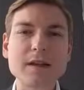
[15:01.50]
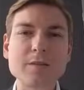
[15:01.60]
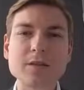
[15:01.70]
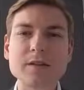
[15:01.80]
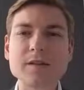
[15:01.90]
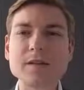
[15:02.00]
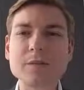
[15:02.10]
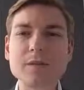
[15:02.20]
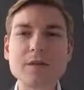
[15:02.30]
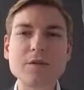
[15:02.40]
cable
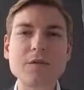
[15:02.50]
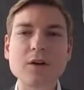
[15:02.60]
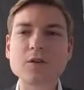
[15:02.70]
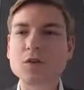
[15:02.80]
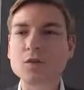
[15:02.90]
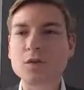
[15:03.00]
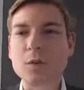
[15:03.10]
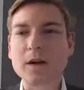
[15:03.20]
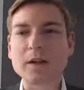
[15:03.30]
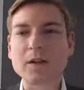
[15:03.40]
systems founded over
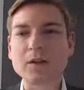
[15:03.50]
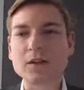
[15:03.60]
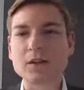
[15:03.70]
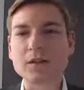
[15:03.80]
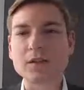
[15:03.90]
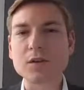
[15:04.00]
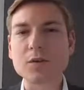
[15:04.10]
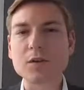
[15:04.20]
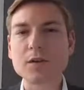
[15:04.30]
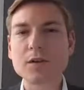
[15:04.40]
100 years
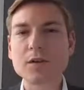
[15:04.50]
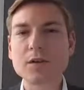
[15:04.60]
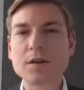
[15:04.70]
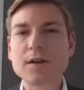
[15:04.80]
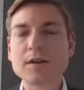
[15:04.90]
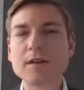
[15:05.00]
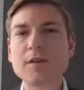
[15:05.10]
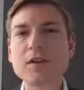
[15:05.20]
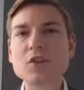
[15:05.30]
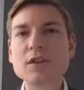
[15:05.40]
ago. The
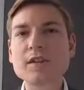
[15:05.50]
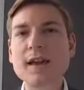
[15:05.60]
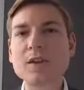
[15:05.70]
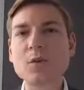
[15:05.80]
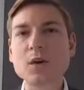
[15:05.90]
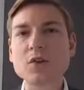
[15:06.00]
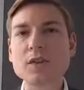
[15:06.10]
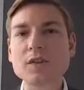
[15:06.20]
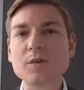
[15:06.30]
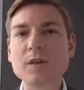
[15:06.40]
division is headquartered
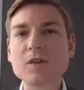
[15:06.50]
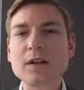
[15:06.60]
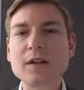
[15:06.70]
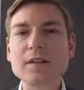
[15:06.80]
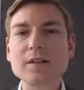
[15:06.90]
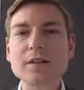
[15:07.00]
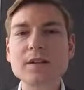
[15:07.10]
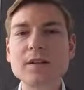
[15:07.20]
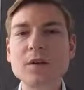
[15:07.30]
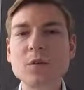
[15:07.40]
in Switzerland
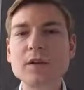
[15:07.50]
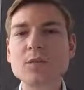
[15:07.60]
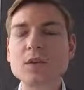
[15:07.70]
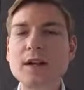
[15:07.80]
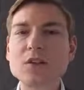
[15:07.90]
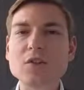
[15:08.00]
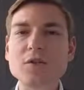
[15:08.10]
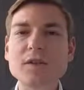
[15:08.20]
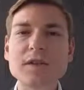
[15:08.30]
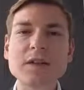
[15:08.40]
with production
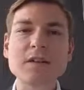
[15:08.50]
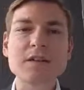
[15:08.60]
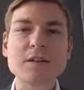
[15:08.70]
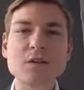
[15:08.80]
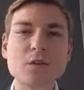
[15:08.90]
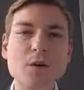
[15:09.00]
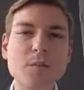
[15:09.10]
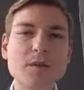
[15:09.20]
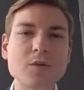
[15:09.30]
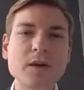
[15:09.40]
facilities in
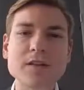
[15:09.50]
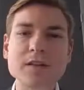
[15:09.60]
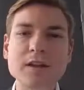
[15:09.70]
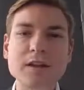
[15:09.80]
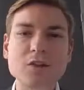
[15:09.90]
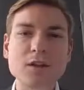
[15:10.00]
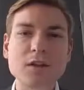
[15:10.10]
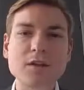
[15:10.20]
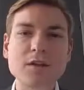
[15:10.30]
Europe as well as in Asia.